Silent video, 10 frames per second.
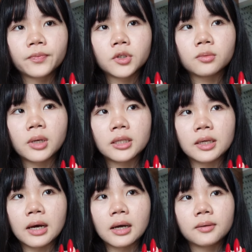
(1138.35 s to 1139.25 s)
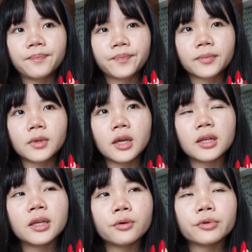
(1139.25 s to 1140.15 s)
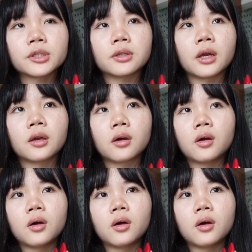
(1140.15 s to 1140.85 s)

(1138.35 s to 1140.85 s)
to my dad, and he was like,